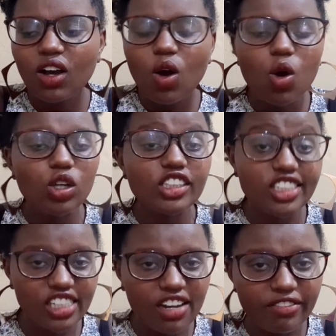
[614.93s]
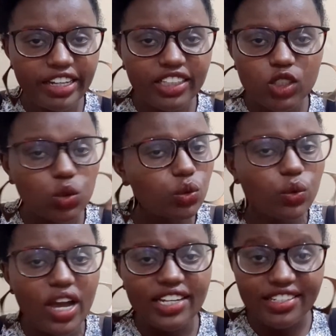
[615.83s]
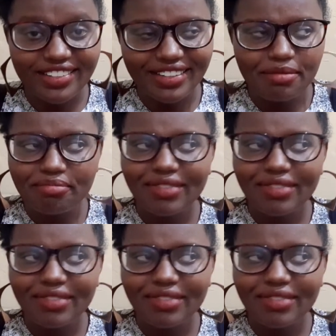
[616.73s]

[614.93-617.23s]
whole travel to a dream.